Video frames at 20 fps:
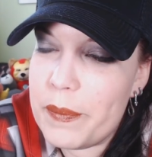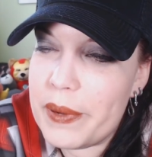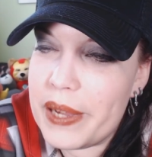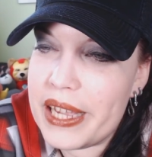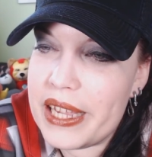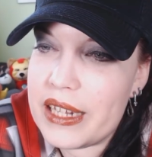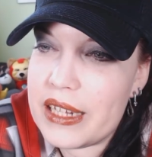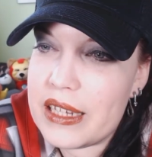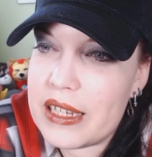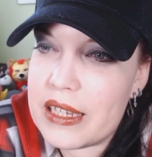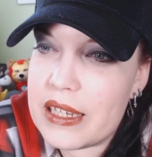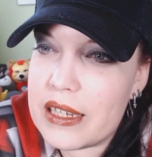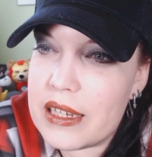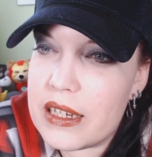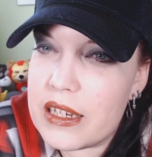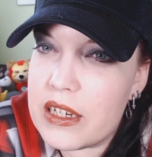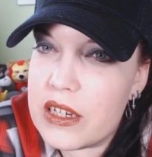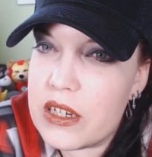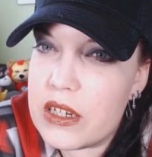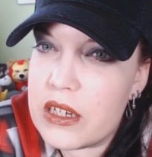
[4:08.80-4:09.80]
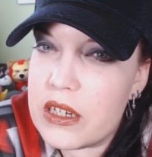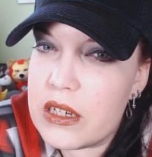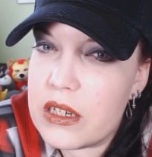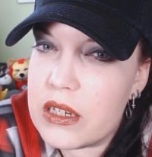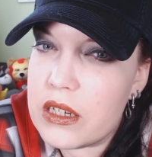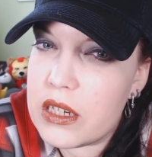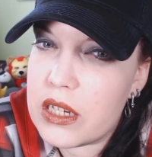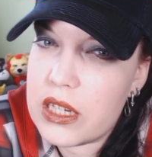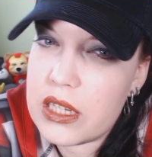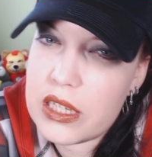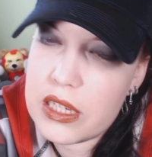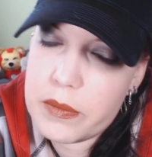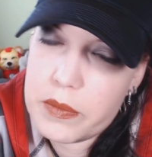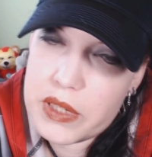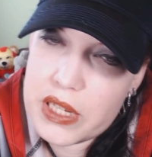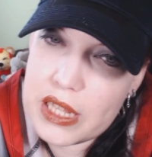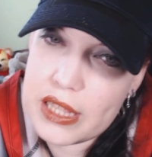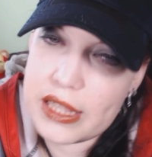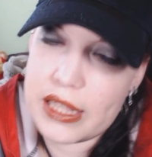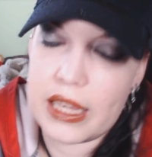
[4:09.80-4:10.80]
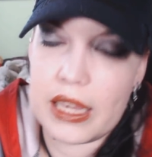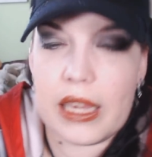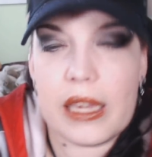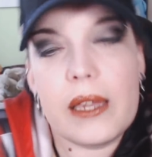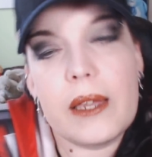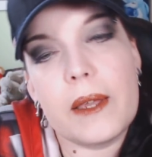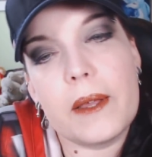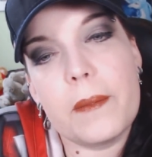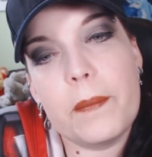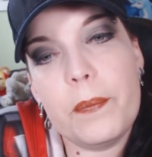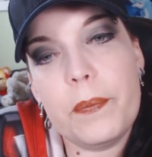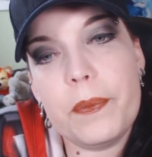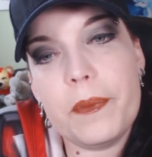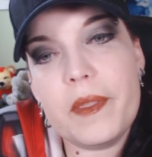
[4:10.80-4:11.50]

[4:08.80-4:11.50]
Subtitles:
But she seems to think